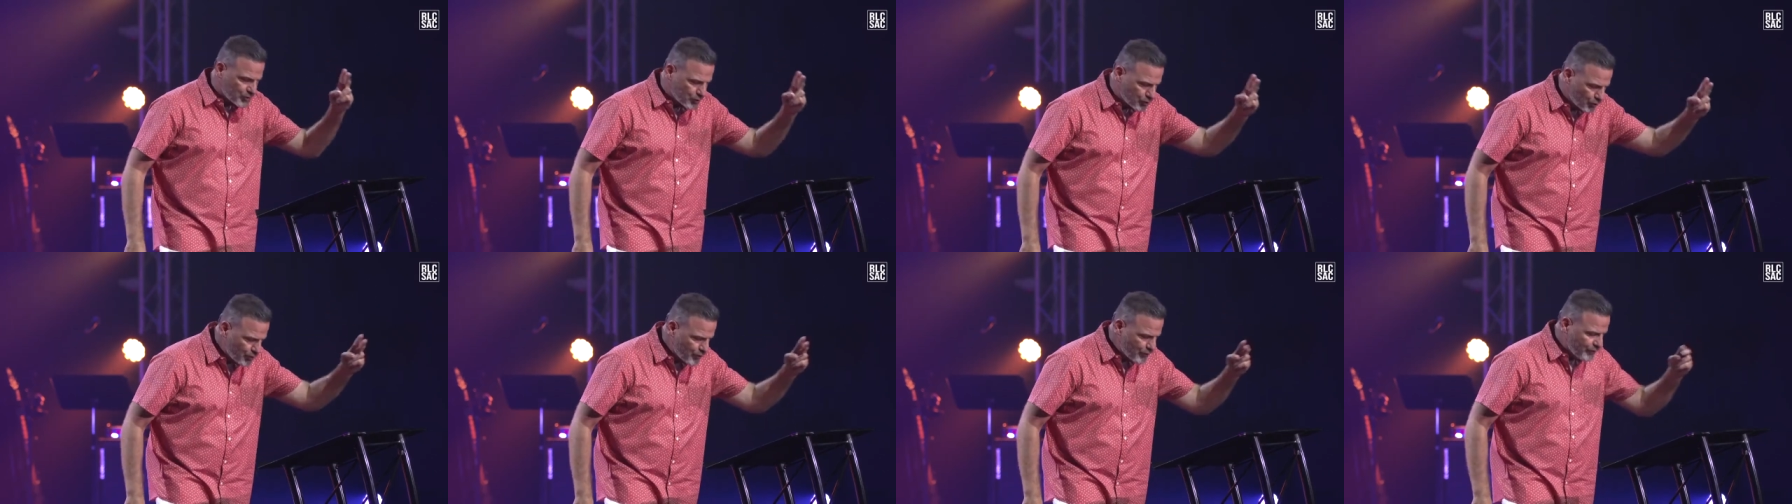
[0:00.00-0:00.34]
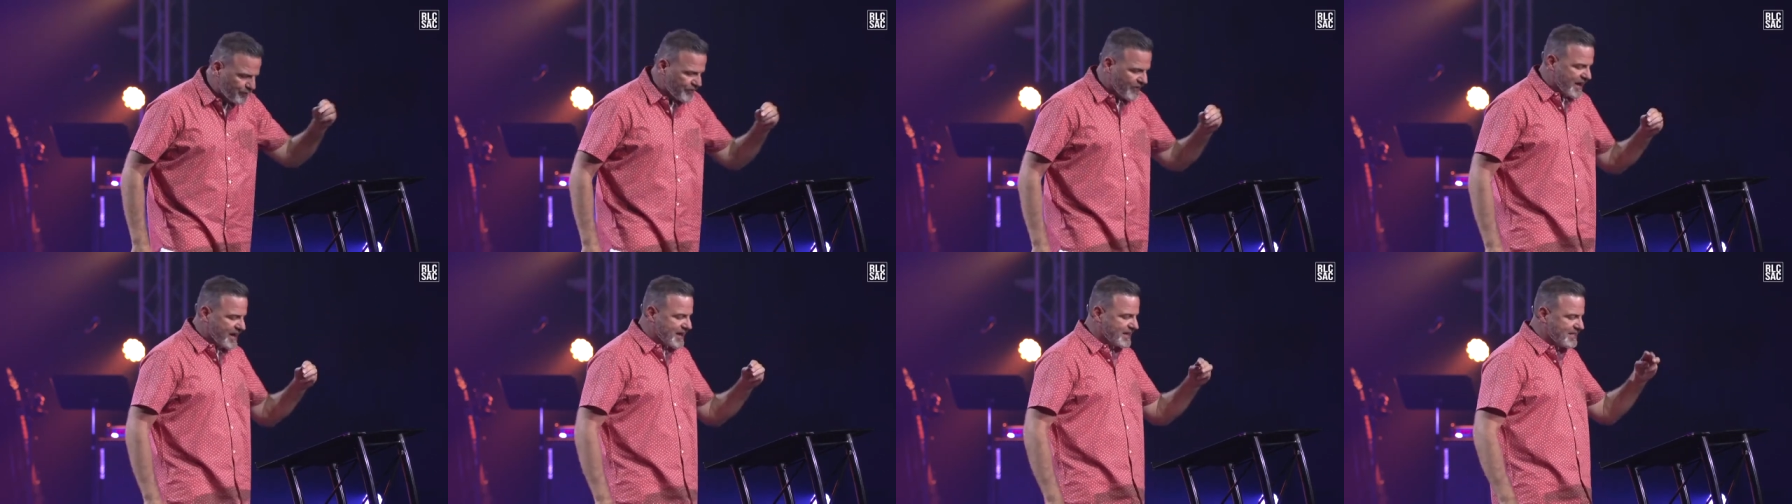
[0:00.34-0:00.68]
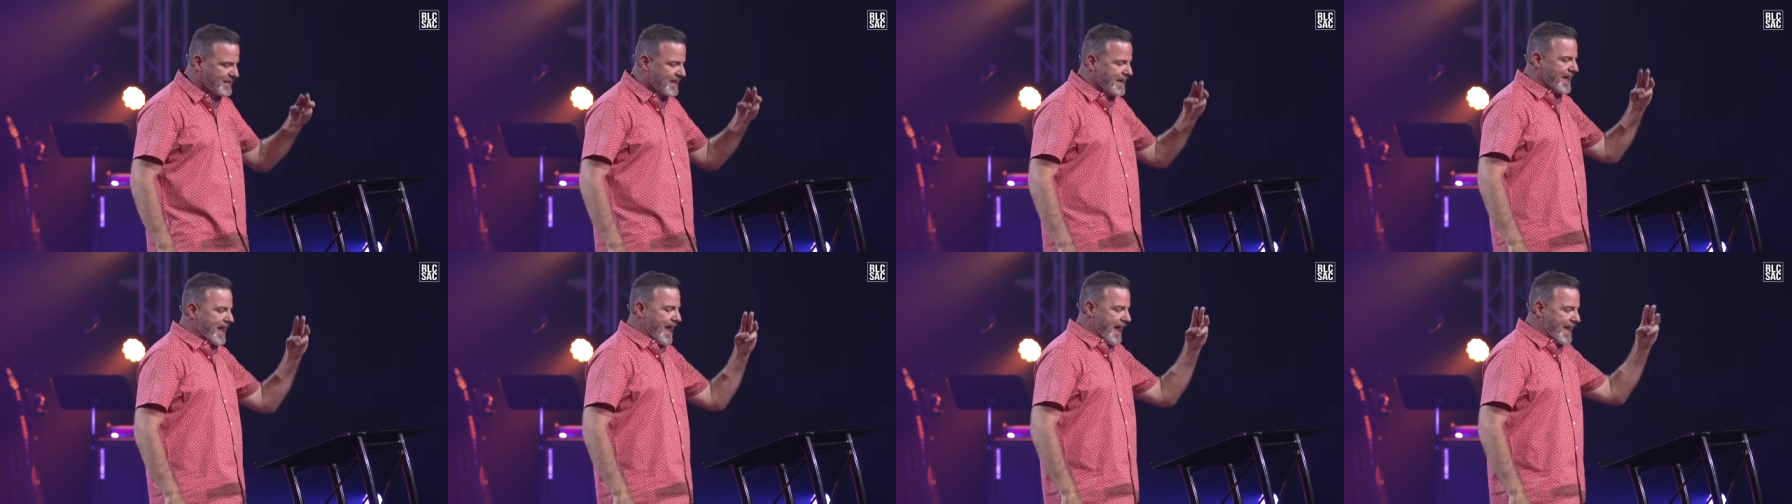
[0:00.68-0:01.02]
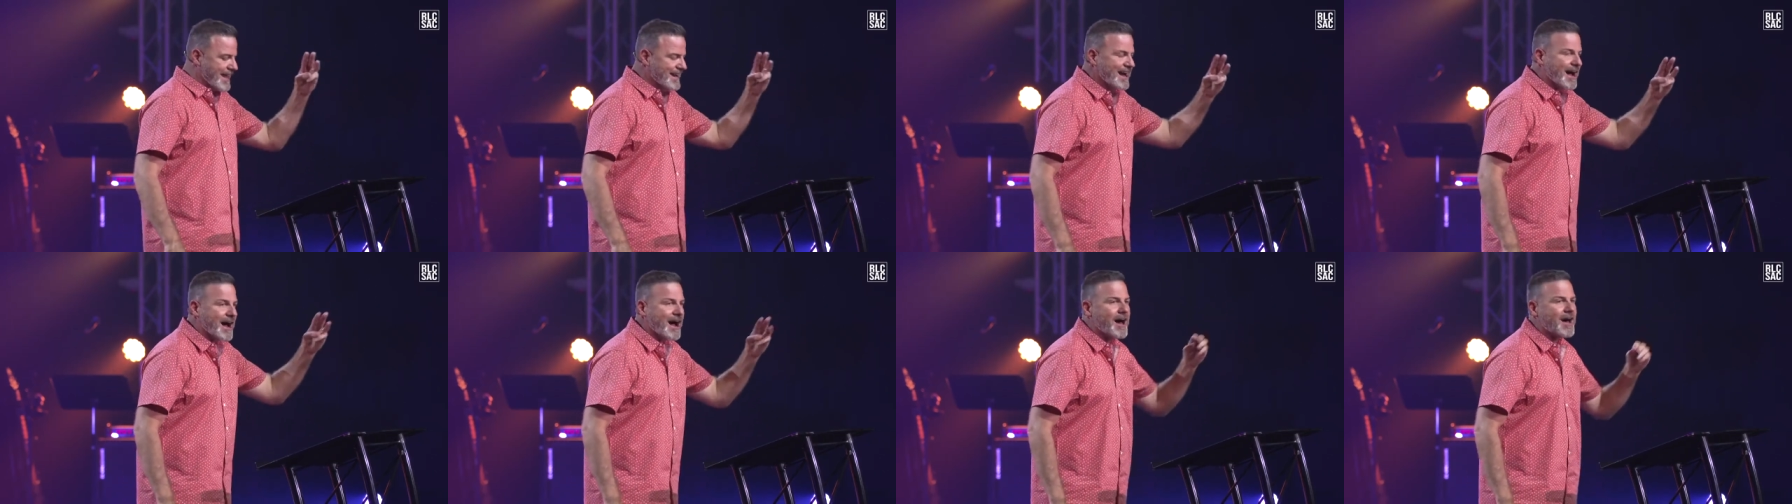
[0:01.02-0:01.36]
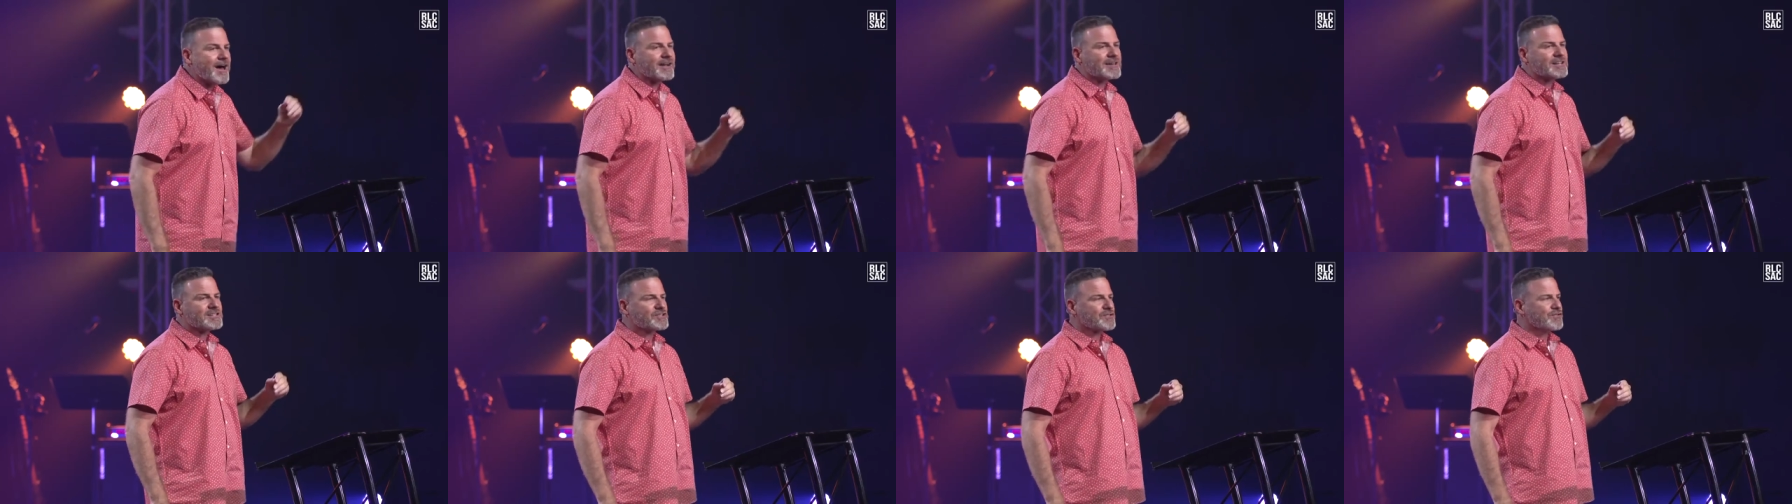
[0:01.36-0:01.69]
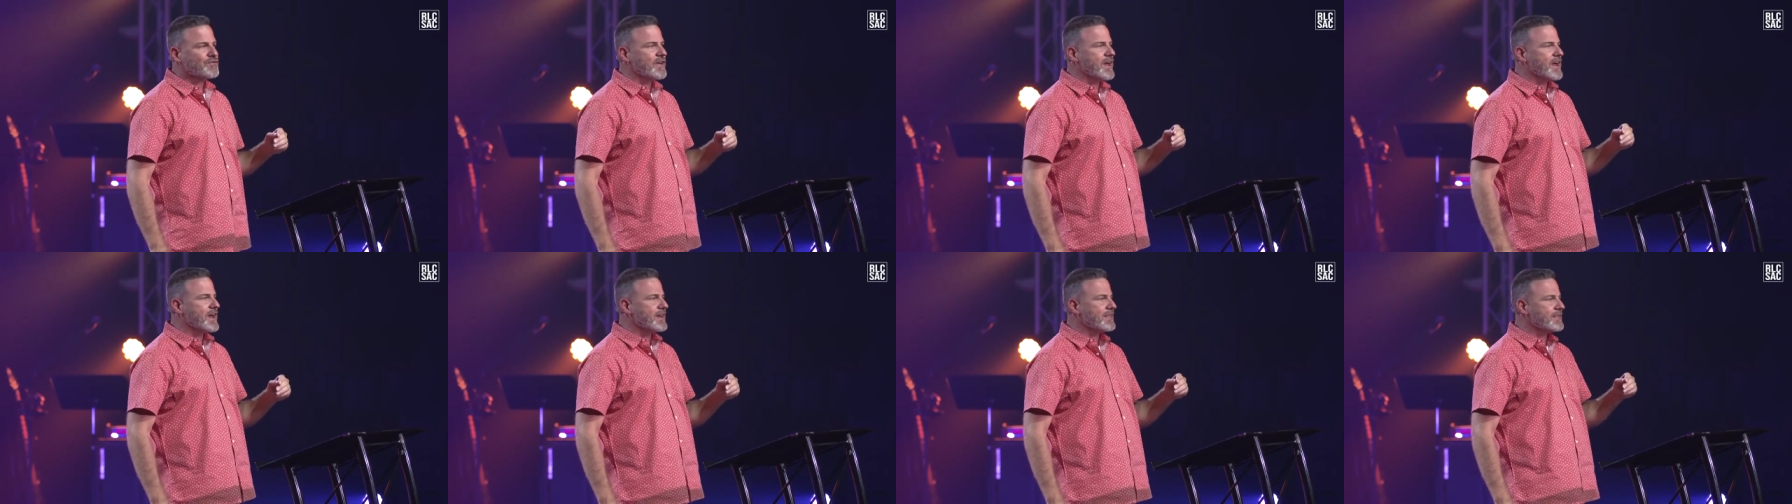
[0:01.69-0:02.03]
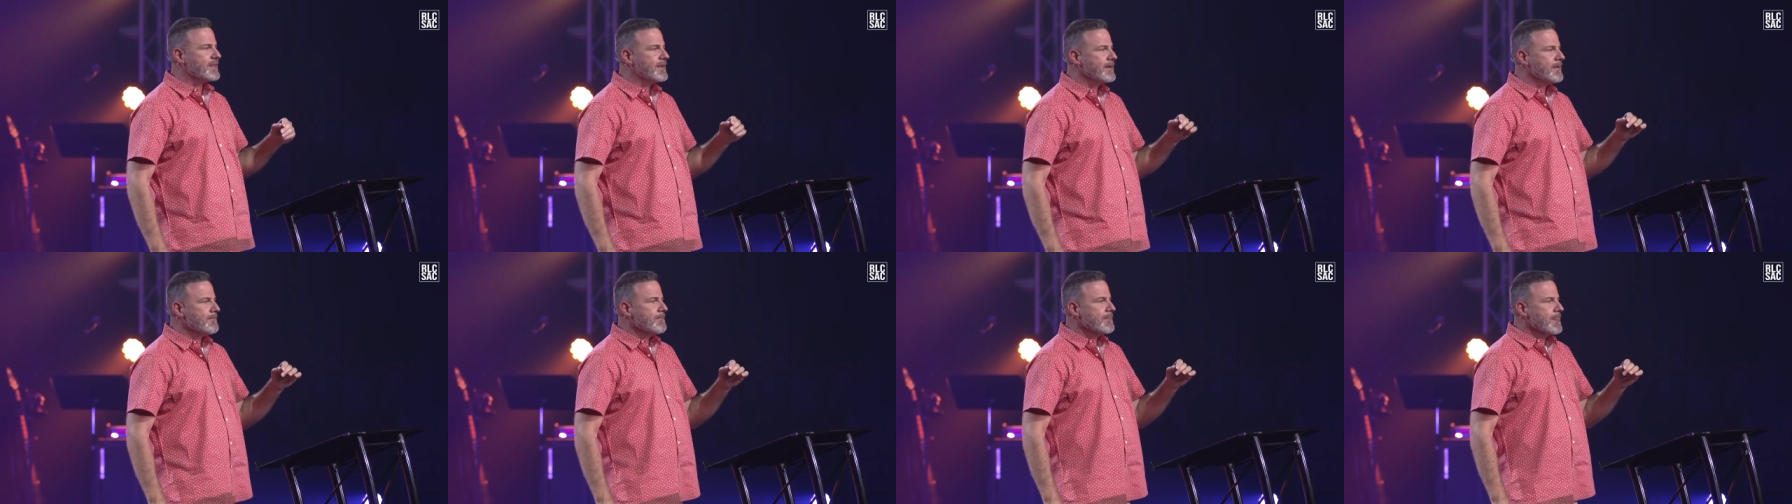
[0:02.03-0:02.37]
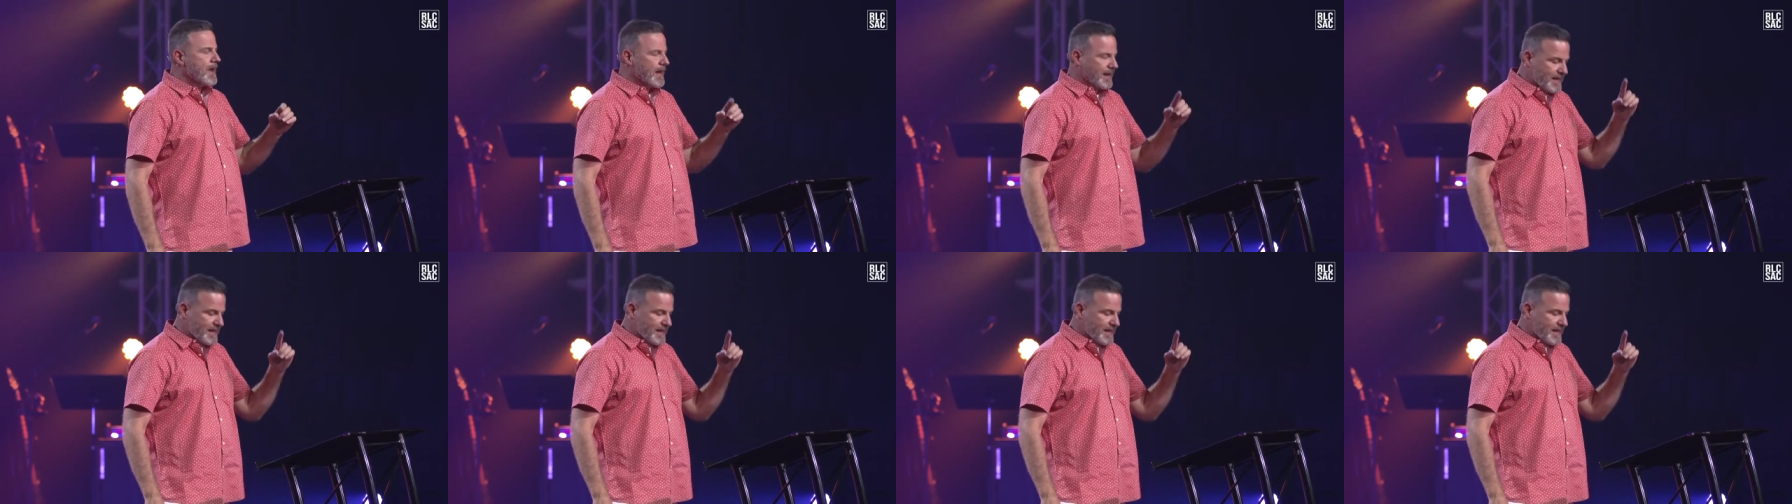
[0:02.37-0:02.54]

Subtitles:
a true faith, an honest faith.